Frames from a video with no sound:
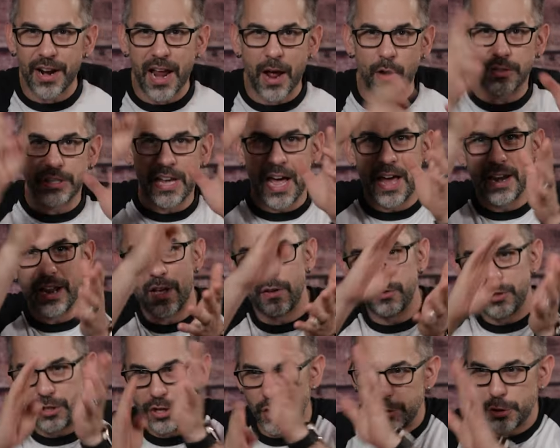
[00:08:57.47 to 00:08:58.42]
how it's kind
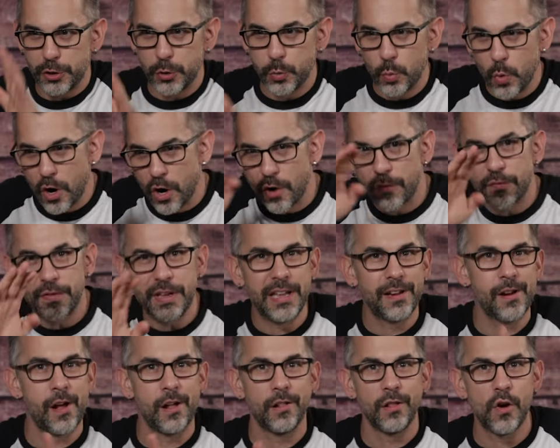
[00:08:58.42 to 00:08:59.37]
of, you know, swervy
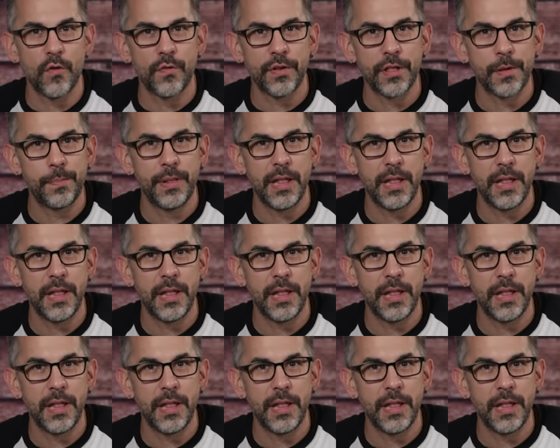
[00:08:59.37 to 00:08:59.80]
and all over the